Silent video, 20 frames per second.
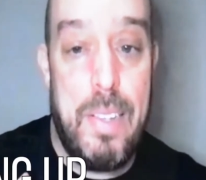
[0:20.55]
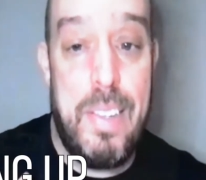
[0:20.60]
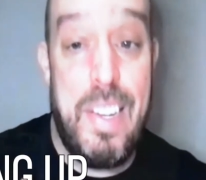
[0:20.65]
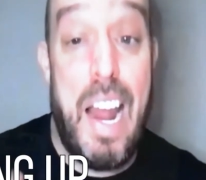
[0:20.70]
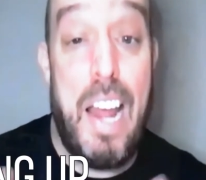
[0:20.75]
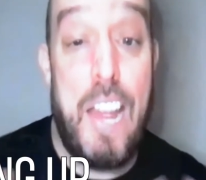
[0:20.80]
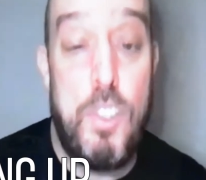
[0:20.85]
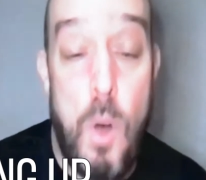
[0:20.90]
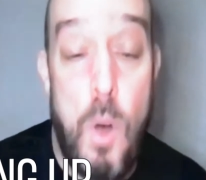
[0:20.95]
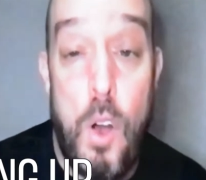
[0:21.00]
And I
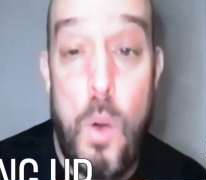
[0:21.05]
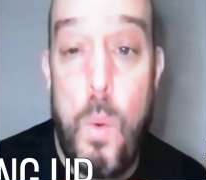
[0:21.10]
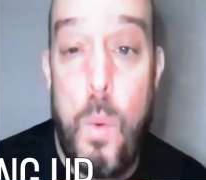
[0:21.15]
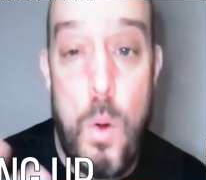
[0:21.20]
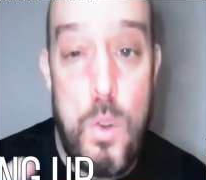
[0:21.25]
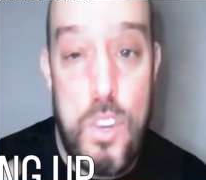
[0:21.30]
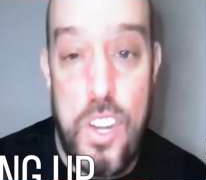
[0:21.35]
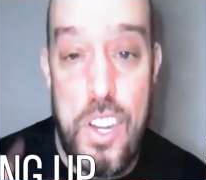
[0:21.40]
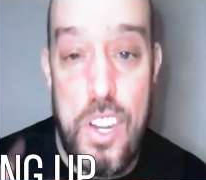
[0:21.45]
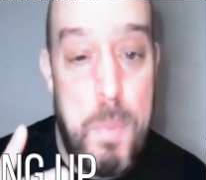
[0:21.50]
saw a
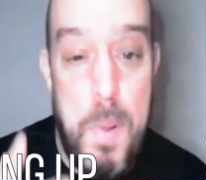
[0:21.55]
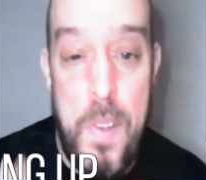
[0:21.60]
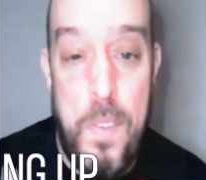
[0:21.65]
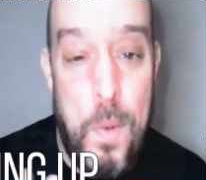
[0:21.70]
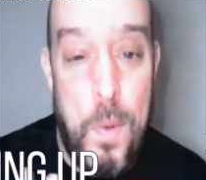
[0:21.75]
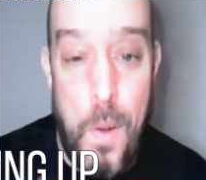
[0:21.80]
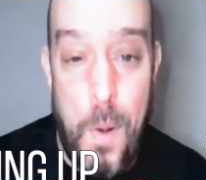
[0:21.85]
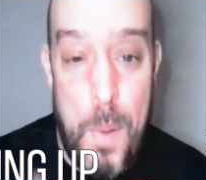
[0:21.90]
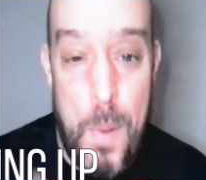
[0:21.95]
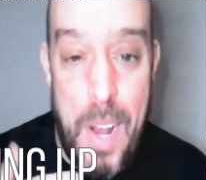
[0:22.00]
quote just
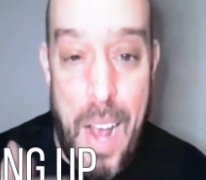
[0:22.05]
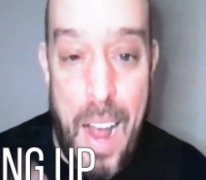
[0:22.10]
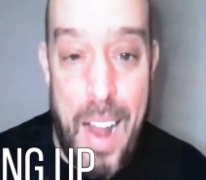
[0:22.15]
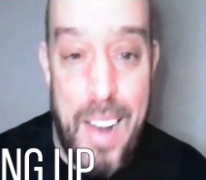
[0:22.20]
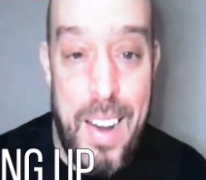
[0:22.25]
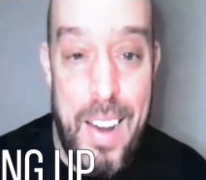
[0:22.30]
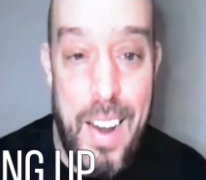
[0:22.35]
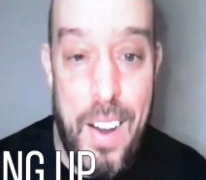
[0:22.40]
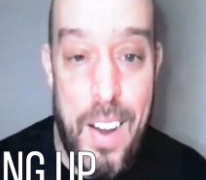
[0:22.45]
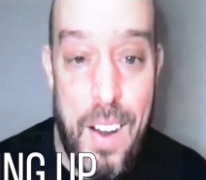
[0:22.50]
before we
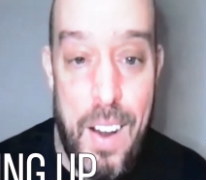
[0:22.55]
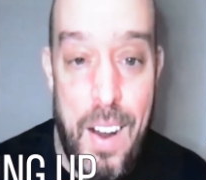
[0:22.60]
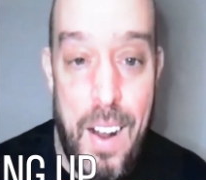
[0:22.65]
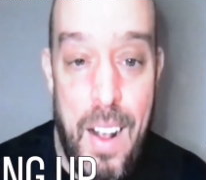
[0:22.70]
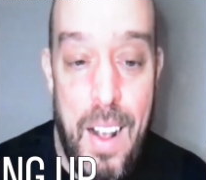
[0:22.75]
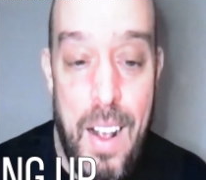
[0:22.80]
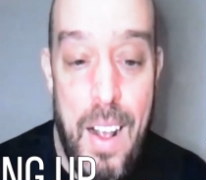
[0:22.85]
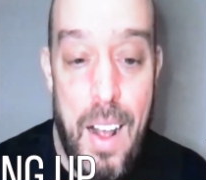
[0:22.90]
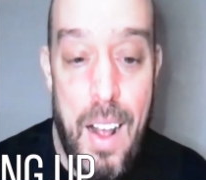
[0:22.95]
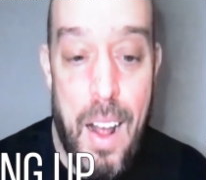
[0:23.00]
got here
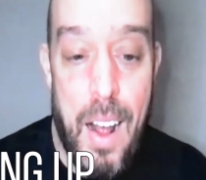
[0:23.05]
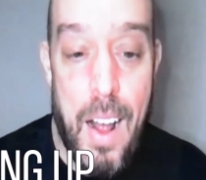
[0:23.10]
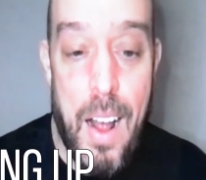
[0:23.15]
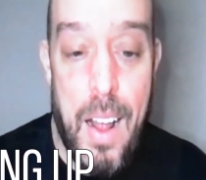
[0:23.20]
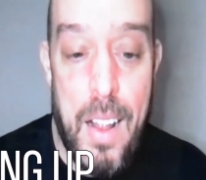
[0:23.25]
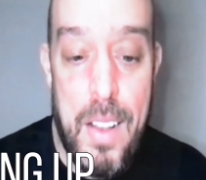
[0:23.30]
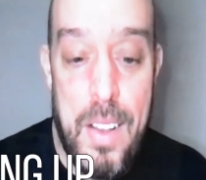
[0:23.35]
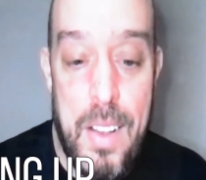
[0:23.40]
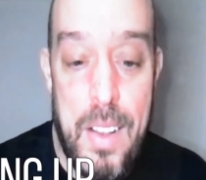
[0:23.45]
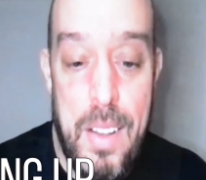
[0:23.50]

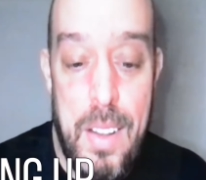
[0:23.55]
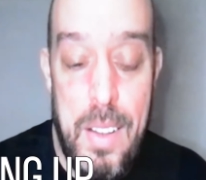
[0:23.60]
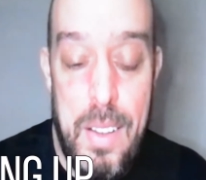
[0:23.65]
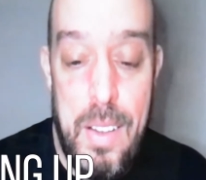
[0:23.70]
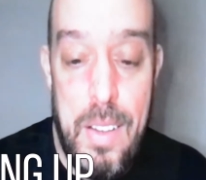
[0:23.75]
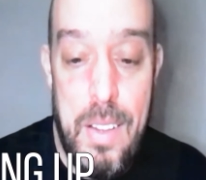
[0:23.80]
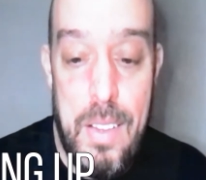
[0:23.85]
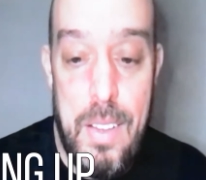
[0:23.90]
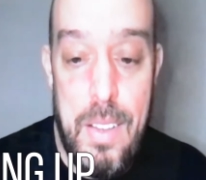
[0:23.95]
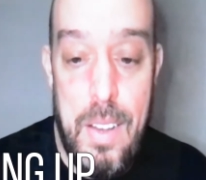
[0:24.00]
uh,
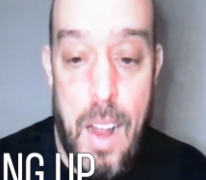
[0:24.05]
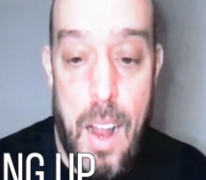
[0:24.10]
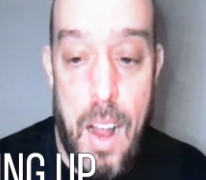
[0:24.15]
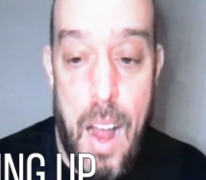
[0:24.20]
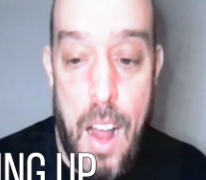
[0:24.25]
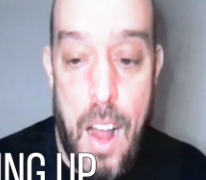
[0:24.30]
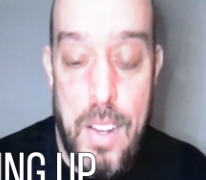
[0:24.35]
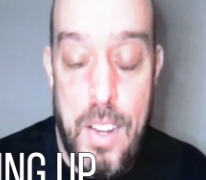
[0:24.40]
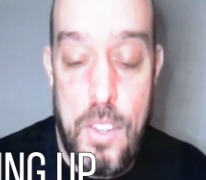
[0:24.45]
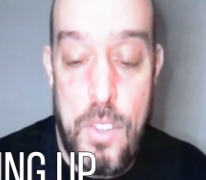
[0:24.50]

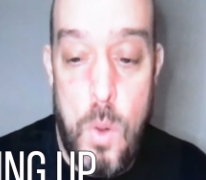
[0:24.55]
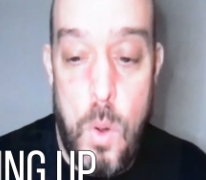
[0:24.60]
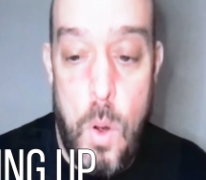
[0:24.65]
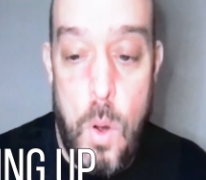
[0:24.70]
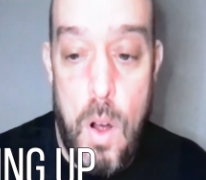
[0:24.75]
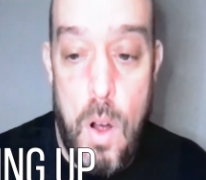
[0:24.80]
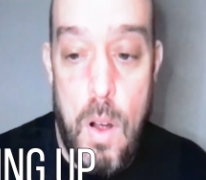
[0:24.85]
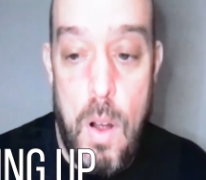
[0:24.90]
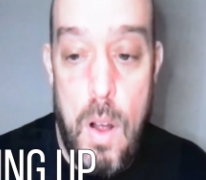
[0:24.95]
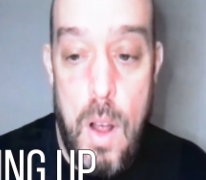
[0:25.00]
on this
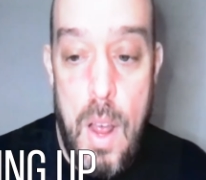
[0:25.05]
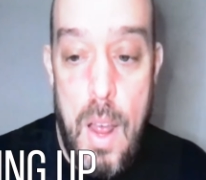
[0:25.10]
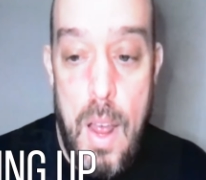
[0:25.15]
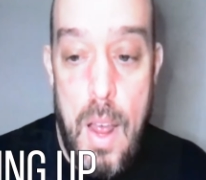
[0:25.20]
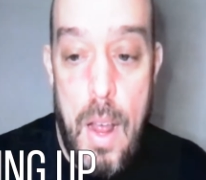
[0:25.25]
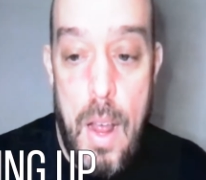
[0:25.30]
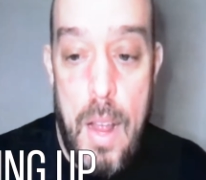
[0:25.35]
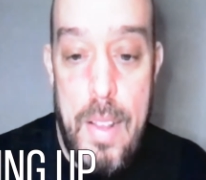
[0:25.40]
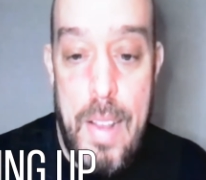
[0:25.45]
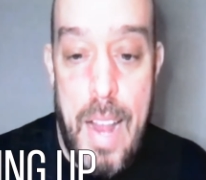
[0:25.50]
call
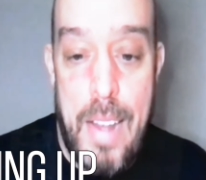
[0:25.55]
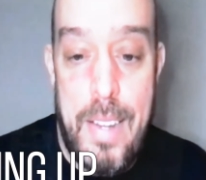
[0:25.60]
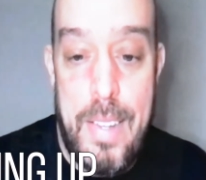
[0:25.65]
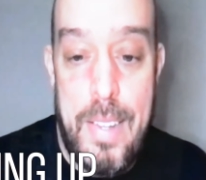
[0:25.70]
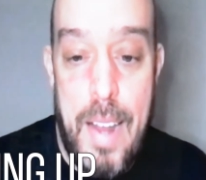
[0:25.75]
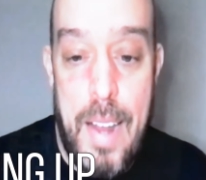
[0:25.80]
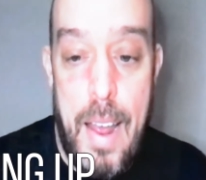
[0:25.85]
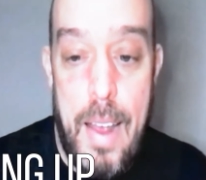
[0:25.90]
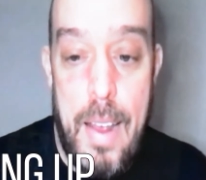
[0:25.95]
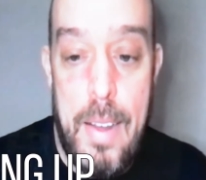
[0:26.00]
that
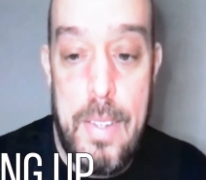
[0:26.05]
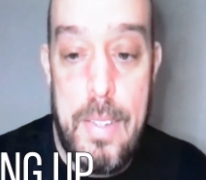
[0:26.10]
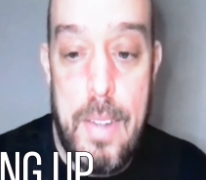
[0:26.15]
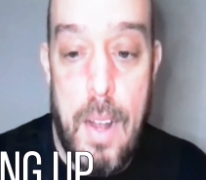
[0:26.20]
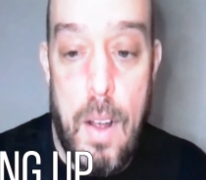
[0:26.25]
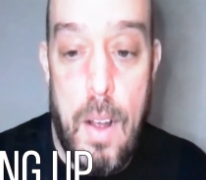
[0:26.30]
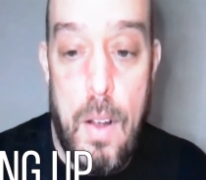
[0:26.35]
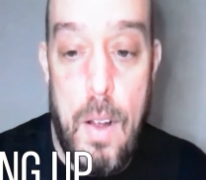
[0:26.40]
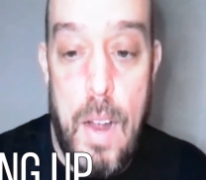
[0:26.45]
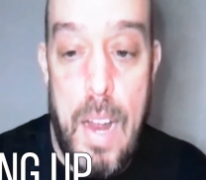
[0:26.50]
says,
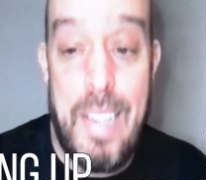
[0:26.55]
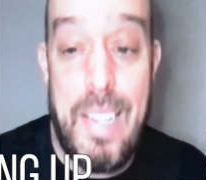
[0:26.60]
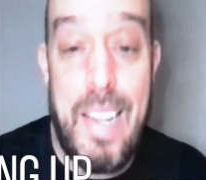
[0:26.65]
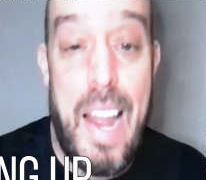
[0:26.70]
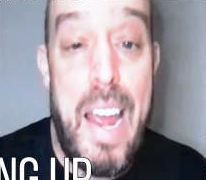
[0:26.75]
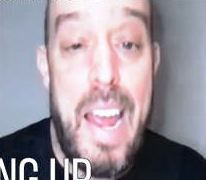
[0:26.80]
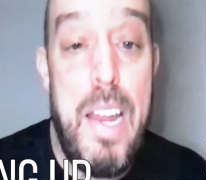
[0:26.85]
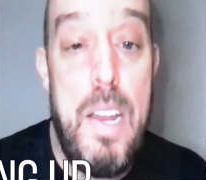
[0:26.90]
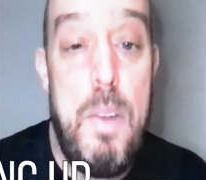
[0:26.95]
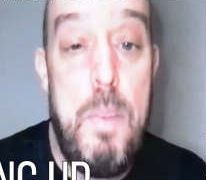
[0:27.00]

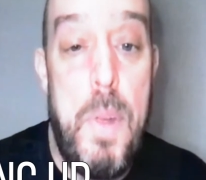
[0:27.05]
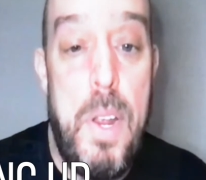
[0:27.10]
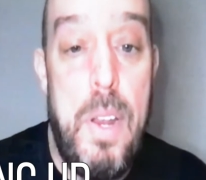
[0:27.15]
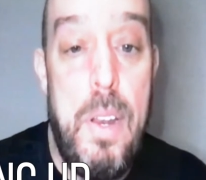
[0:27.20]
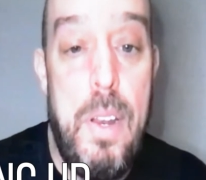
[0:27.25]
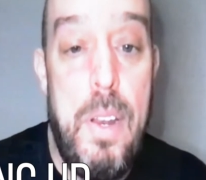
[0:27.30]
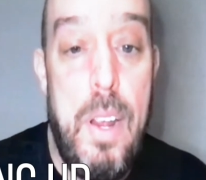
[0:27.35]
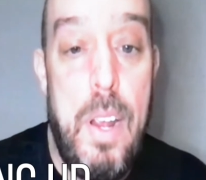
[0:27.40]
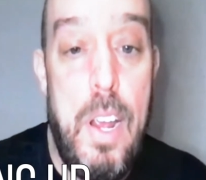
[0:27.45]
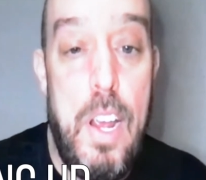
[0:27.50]

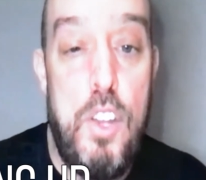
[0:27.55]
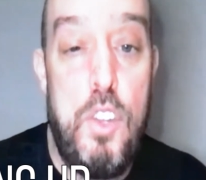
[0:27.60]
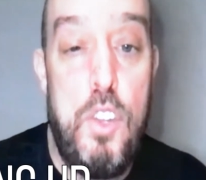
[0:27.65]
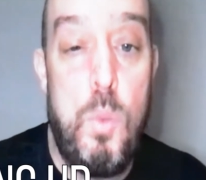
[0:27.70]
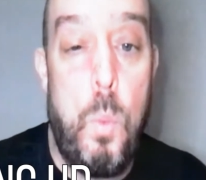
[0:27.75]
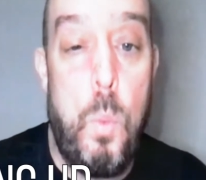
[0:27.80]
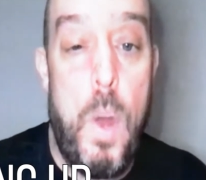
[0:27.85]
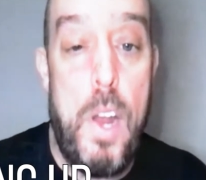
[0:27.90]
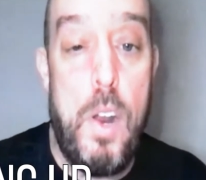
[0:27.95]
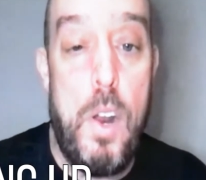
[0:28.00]
"Enlightenment is
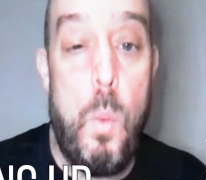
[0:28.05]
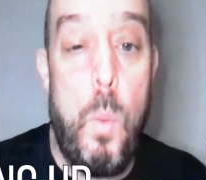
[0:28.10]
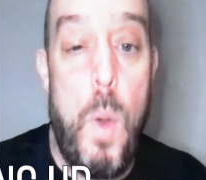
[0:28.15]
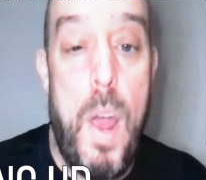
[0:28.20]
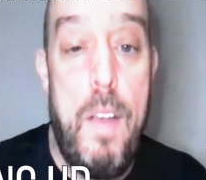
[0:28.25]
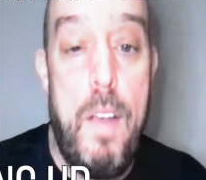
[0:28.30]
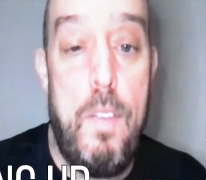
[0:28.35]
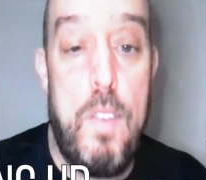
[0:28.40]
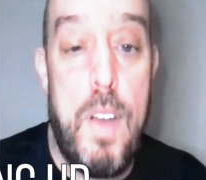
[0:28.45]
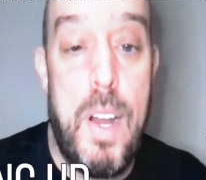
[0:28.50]
when a
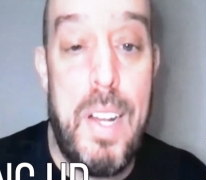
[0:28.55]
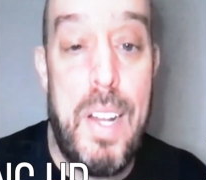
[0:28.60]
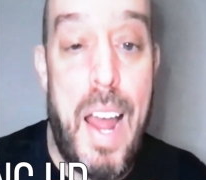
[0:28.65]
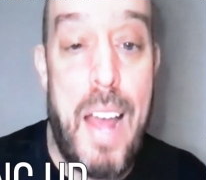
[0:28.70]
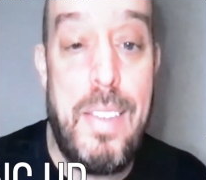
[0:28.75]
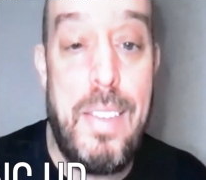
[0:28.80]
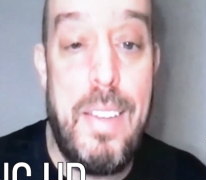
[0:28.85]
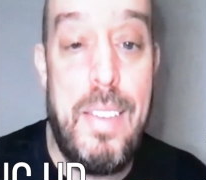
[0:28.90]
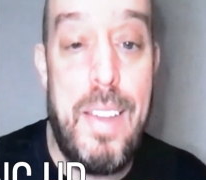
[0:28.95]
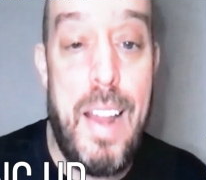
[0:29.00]
wave
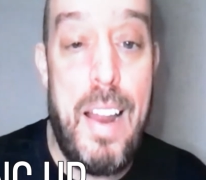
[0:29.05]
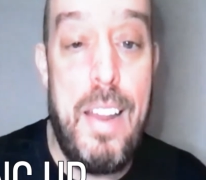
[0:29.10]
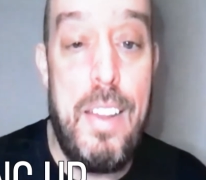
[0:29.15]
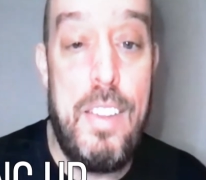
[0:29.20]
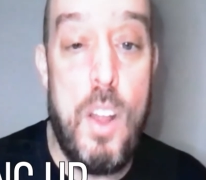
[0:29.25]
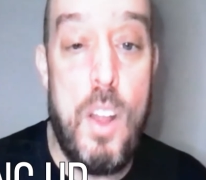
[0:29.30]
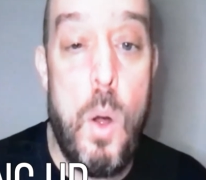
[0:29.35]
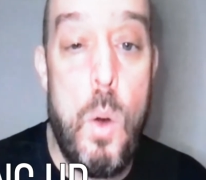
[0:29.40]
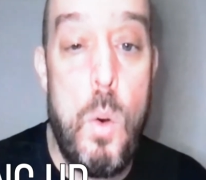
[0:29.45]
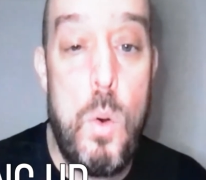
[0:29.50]
realizes that it's
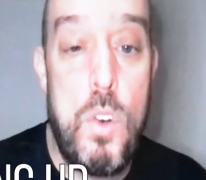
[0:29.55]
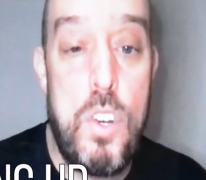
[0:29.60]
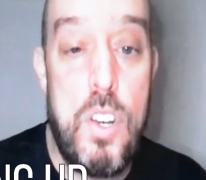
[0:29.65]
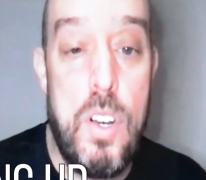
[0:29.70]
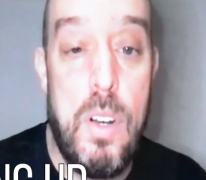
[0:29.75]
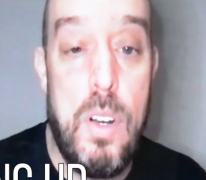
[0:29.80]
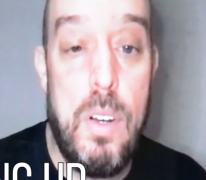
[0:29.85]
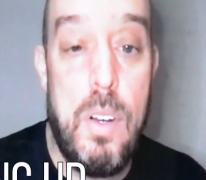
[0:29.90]
the ocean."